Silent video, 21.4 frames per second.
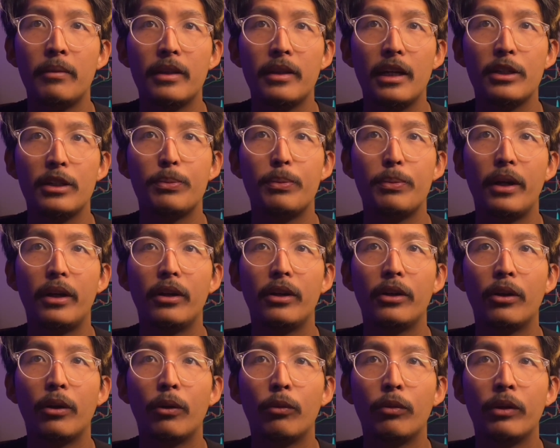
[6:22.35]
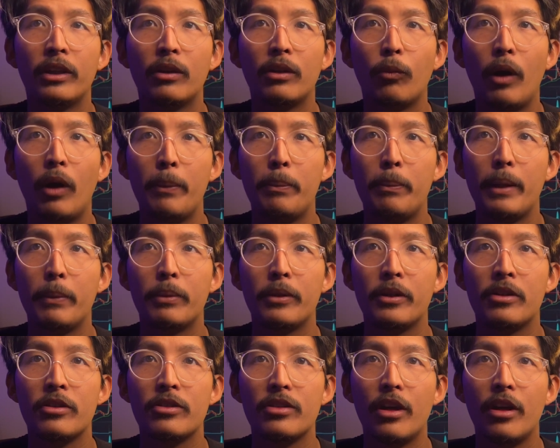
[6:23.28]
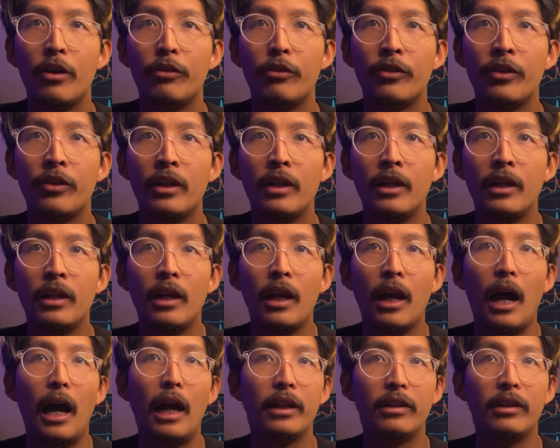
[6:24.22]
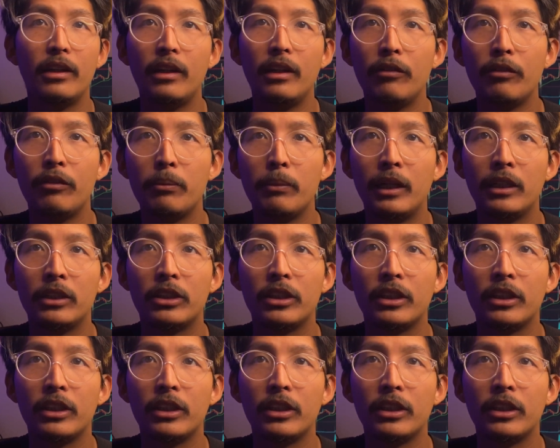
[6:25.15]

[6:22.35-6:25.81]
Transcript: that it's better to go read the white paper yourself I didn't even mention